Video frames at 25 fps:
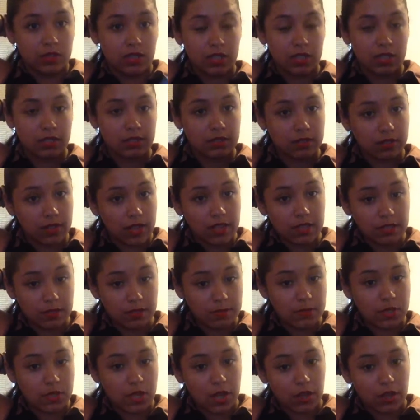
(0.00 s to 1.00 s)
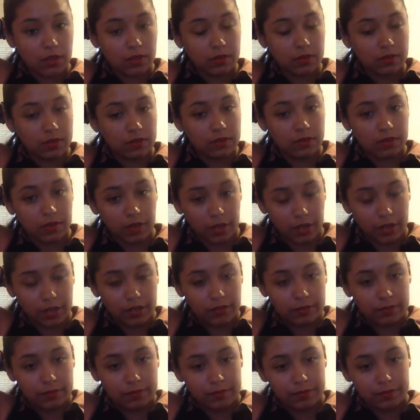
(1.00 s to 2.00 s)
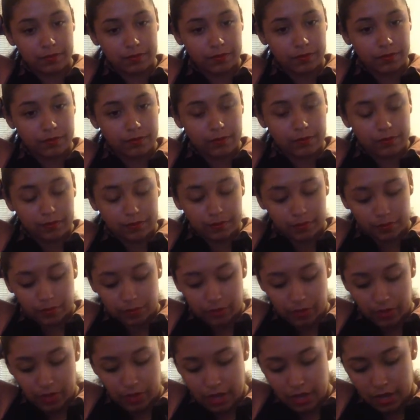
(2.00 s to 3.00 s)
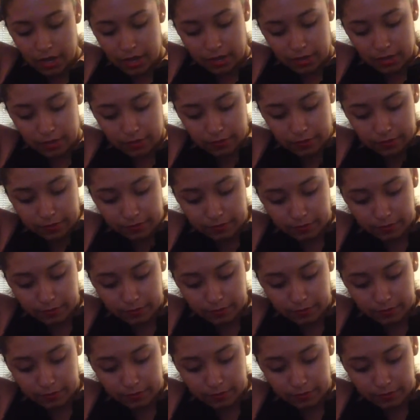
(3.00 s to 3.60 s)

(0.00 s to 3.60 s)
is get some gel, right? And